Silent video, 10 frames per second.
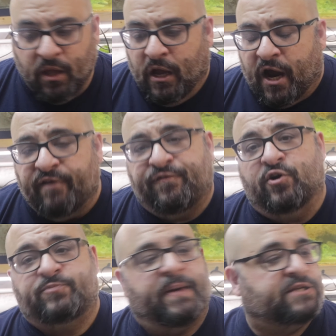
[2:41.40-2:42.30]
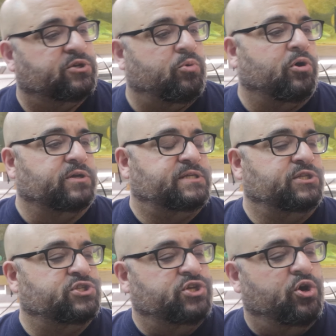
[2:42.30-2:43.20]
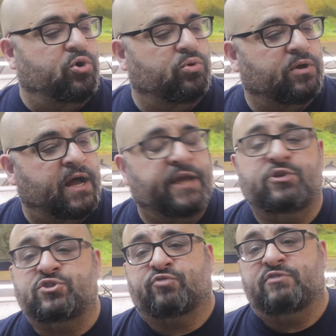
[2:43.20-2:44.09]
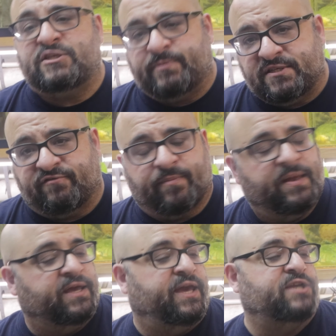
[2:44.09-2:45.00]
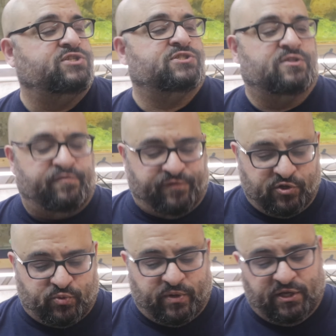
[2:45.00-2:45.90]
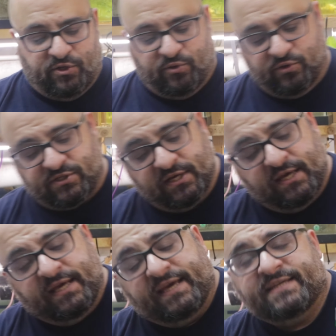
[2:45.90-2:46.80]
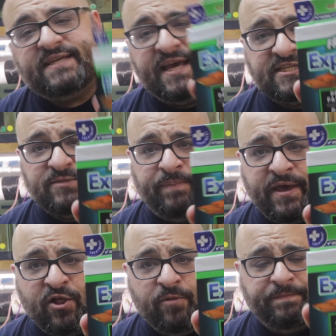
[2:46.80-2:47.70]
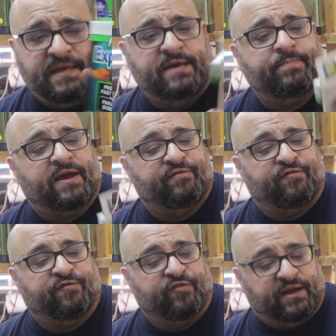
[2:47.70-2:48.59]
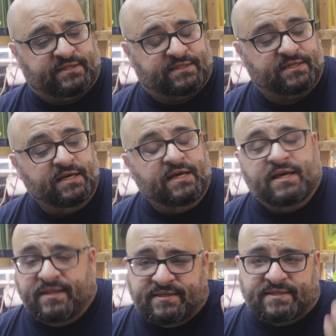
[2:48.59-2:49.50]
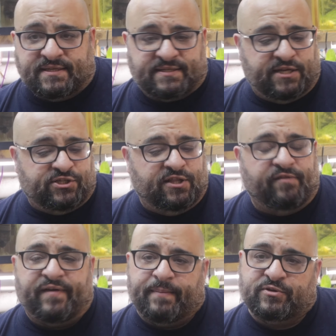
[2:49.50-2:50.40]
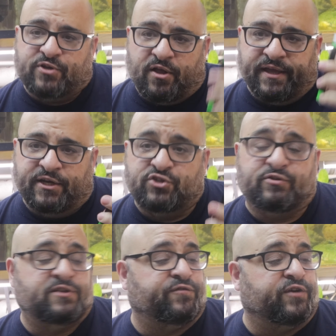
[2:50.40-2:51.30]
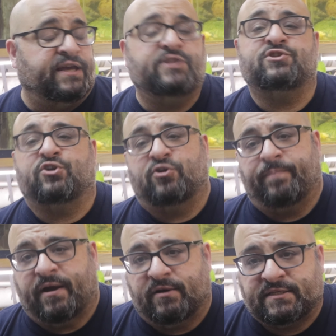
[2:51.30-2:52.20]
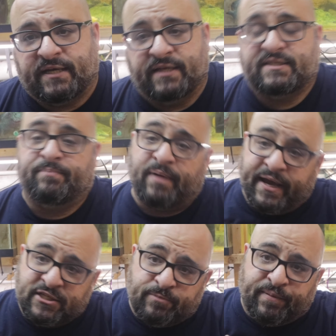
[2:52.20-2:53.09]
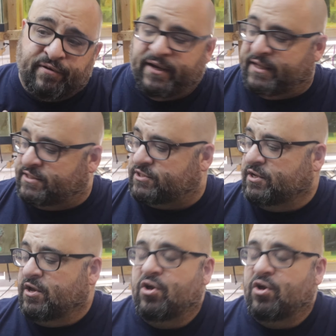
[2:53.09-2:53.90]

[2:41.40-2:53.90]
All right, folks, back to quarantine. So I use 3 specific medications, and the first one I use is Expel P by Fritz. This is essentially Levamisole, and it treats for internal parasites. In my experience,